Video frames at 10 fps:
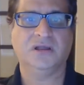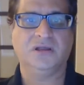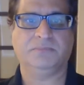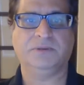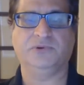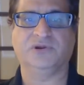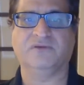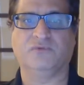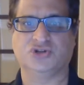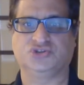People
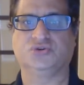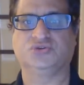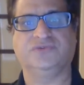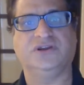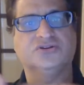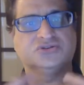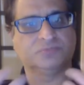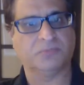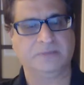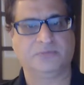can watch those videos
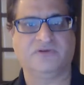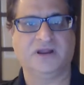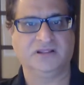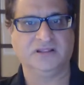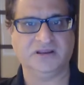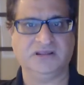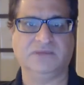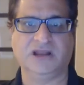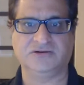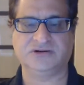by providing their
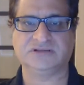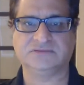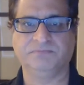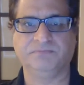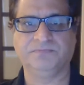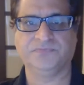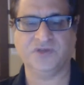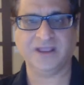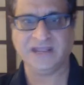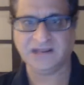email address.
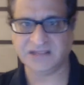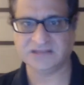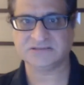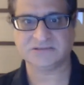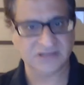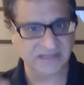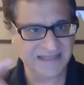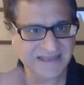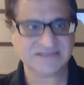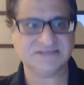So I get leads.
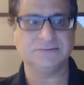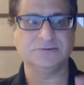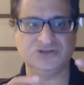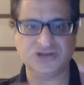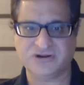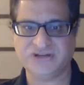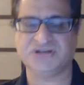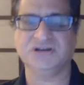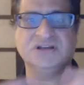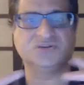Leads
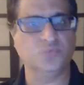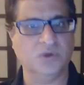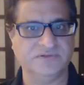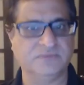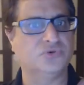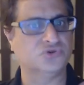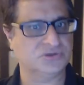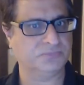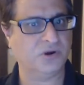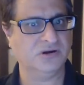generation is one of the most
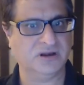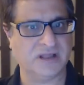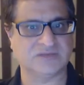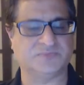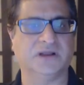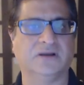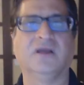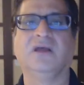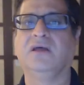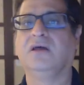important aspects
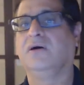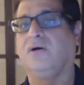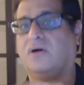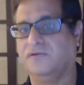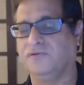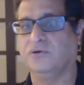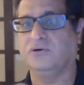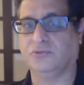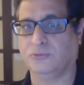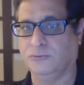of your
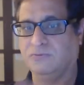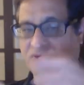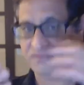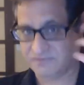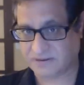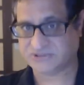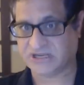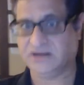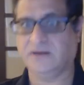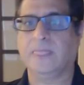own
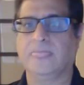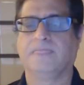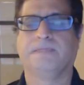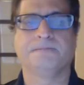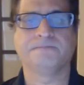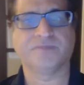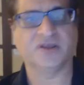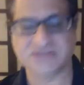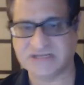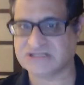website
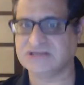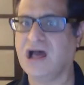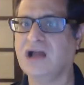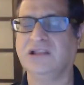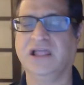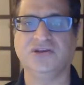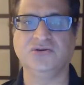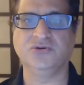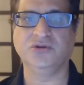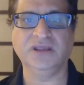because it's not like
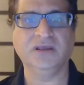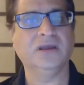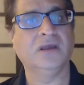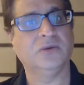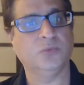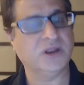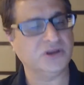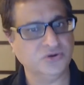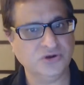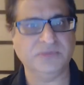Udemy where
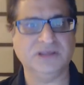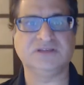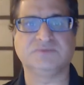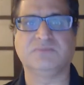Udemy's